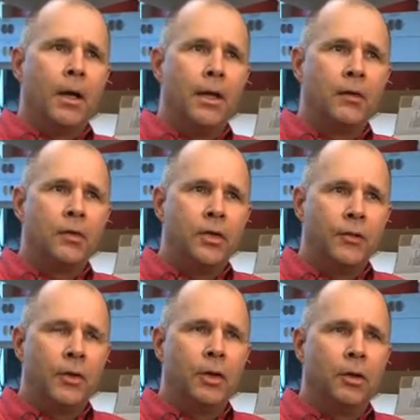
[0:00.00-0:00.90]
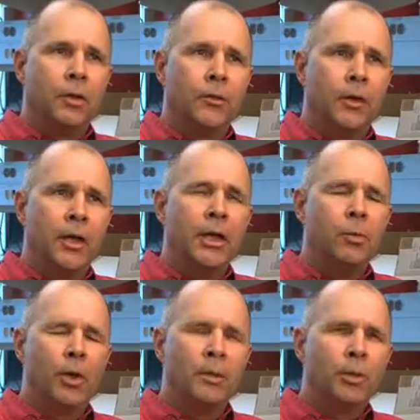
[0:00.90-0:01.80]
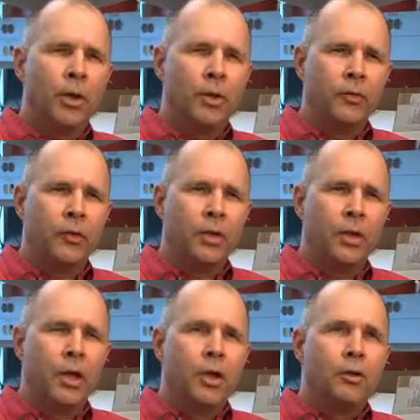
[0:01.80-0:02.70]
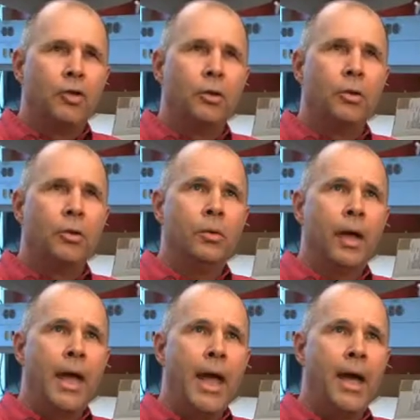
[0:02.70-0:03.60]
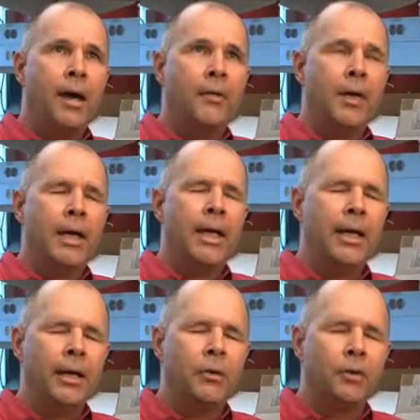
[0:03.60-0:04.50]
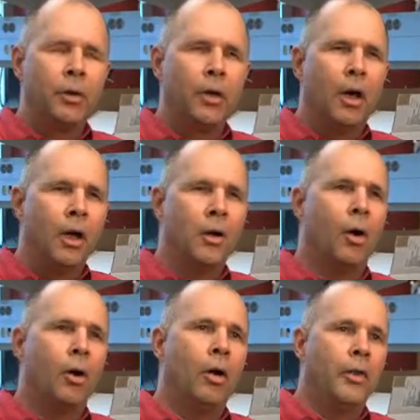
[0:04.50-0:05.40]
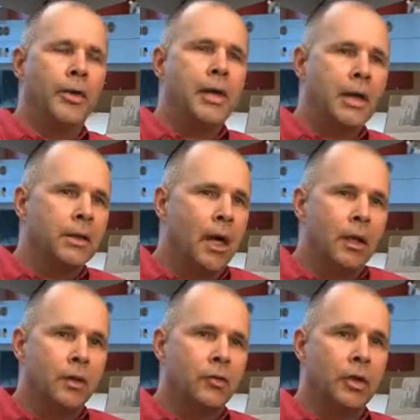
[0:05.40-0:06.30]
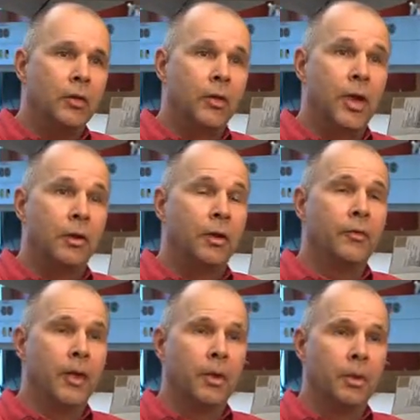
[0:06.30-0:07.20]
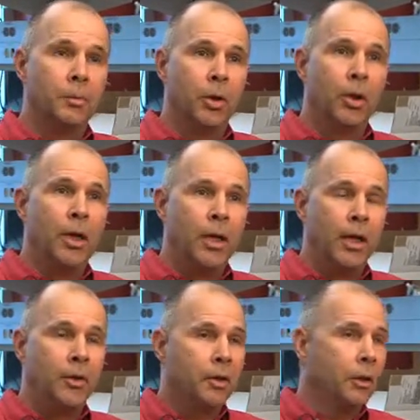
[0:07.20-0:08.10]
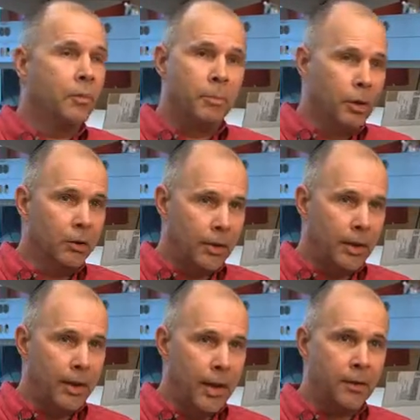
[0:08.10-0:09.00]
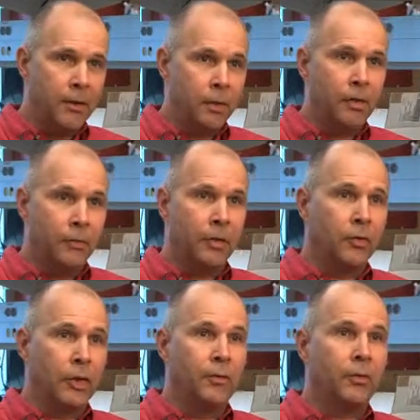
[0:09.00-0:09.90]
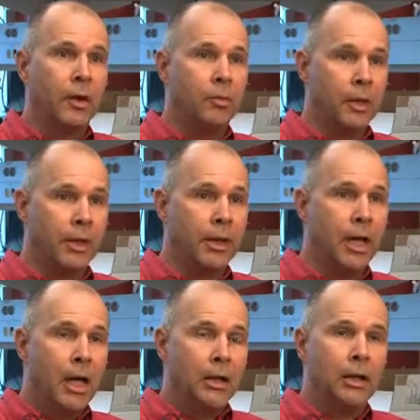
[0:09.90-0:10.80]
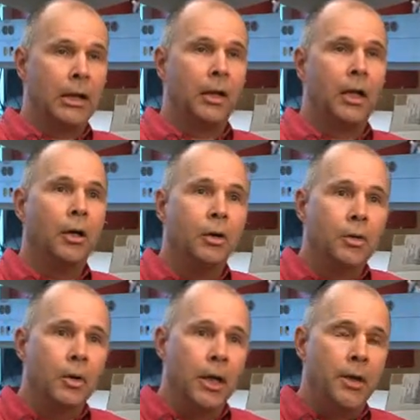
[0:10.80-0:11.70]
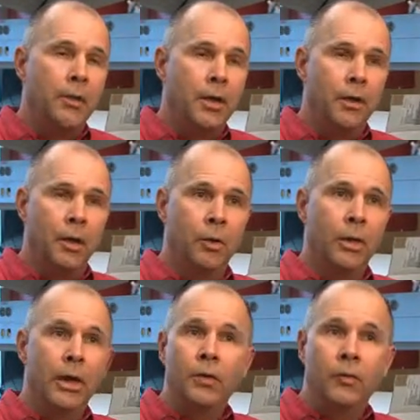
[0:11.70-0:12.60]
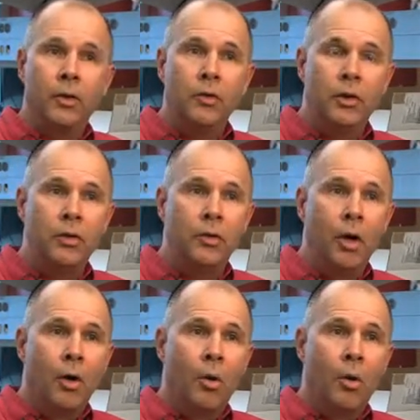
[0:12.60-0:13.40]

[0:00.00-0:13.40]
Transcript: it's difficult for any one person to have a handle on all the technologies that are available in their own building at the university frequently, let alone in their own institute